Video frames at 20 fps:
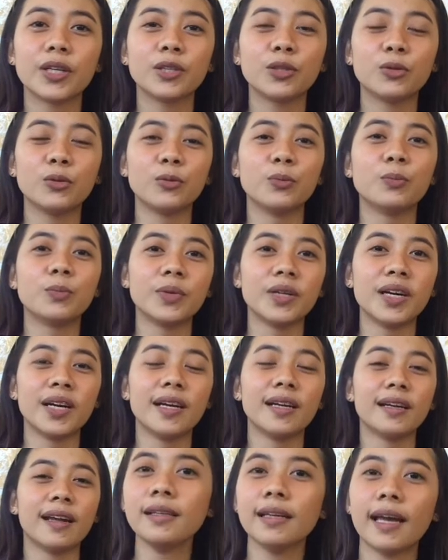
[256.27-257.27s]

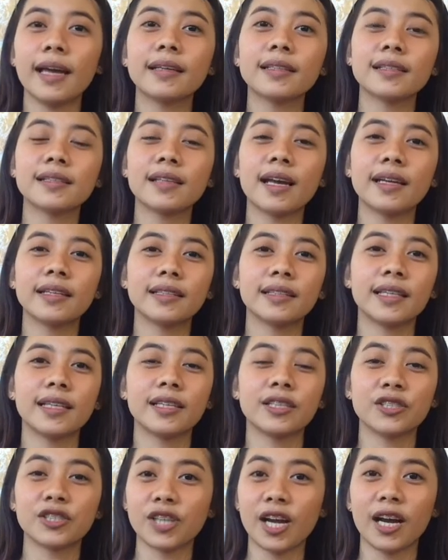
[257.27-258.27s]
duper na
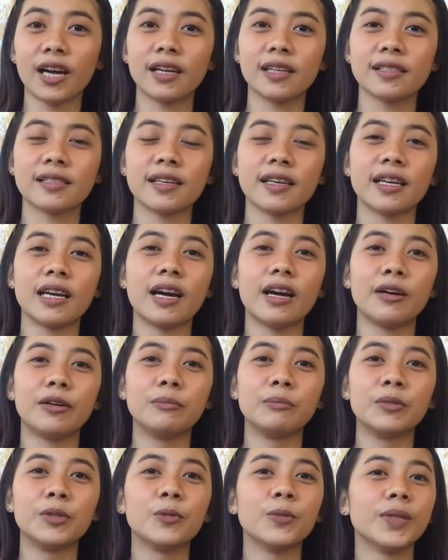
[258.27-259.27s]
exciting siya kasi
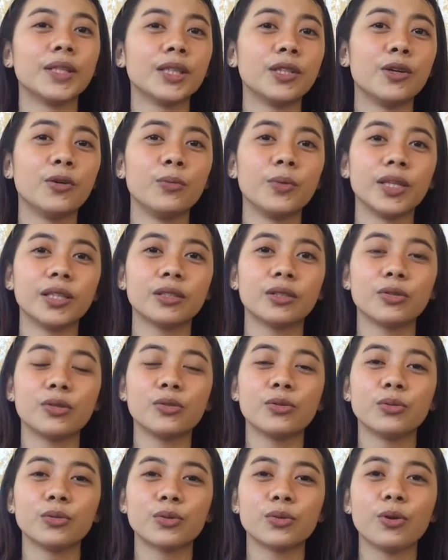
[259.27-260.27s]
you will going to
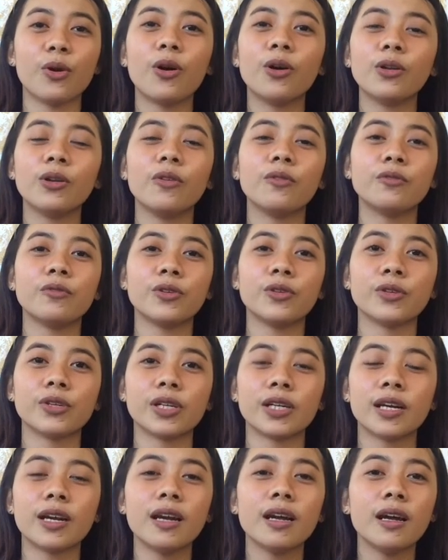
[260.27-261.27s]
use all of
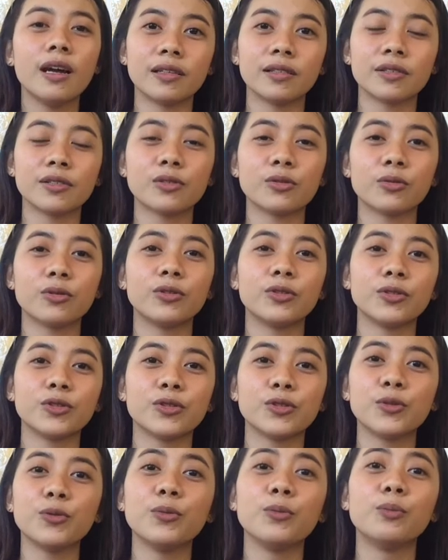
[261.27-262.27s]
your hours to
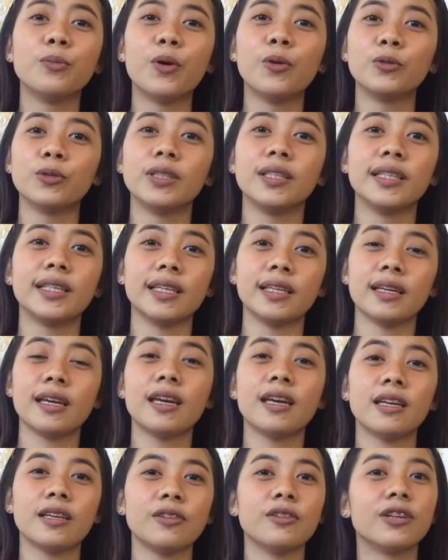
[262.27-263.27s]
consume only
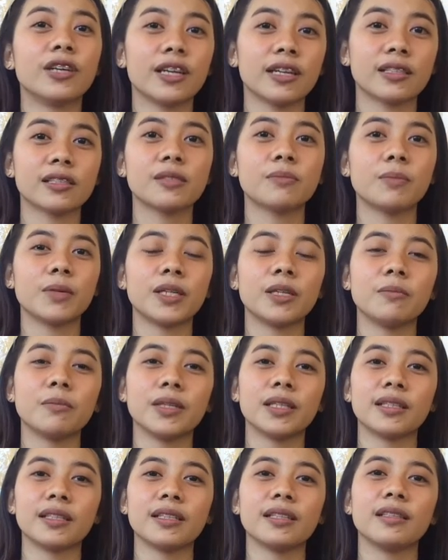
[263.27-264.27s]
your
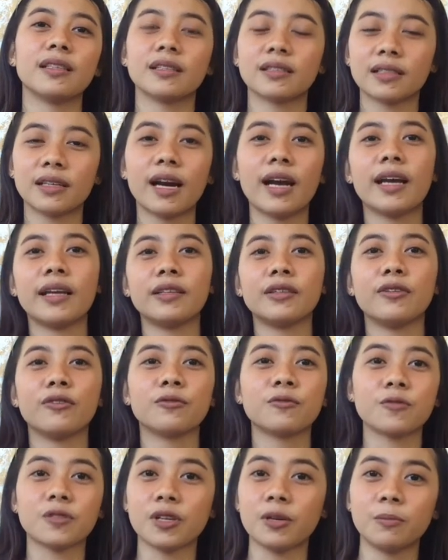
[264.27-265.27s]
experiment in that kind
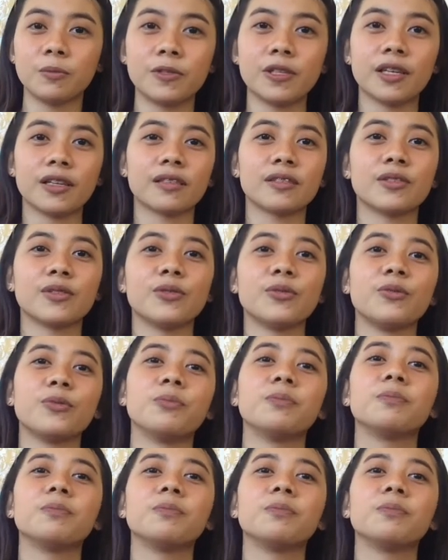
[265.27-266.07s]
of subject. So